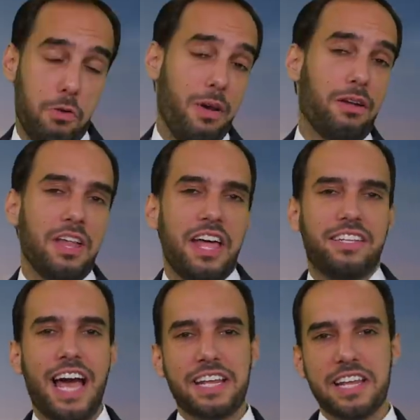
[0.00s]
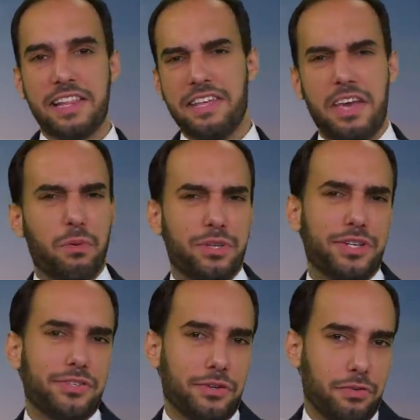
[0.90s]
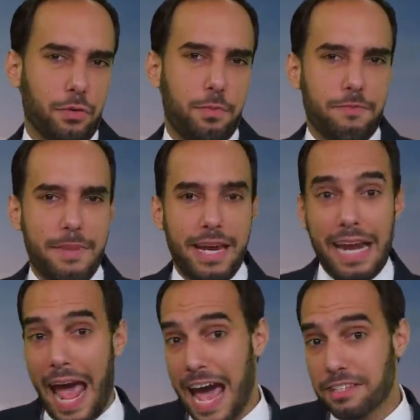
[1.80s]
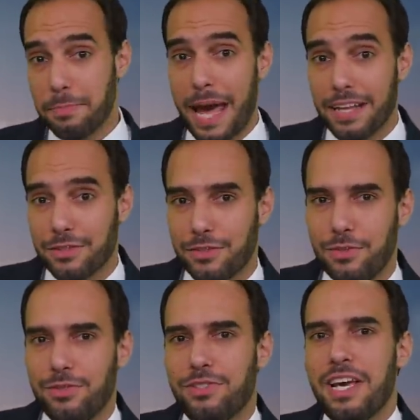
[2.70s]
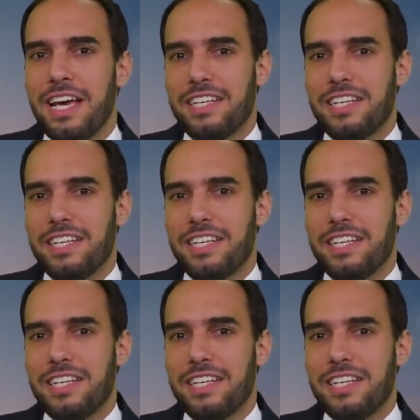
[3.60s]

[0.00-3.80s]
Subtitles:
Well, technically they were just a group of men in hazmat suits